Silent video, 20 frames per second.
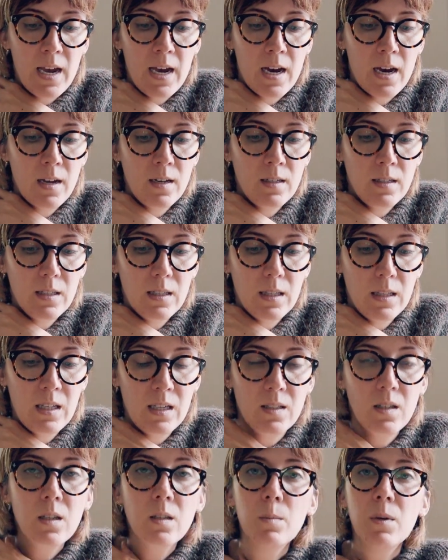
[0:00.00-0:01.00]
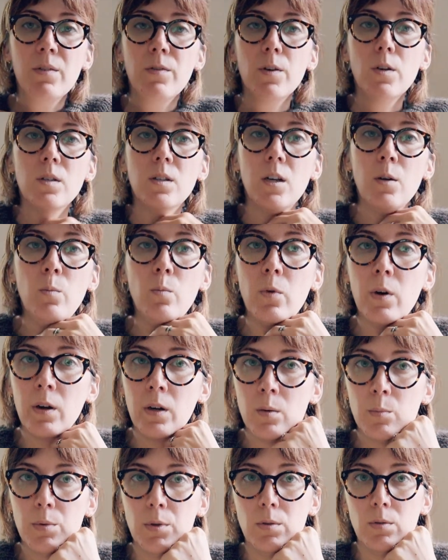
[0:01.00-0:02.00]
And this is my first time
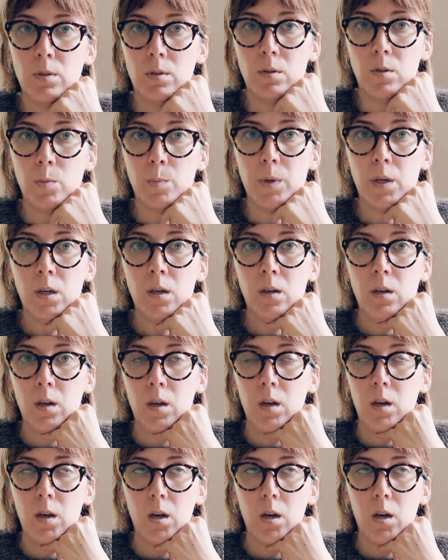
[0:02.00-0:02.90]
wearing Plotulopi.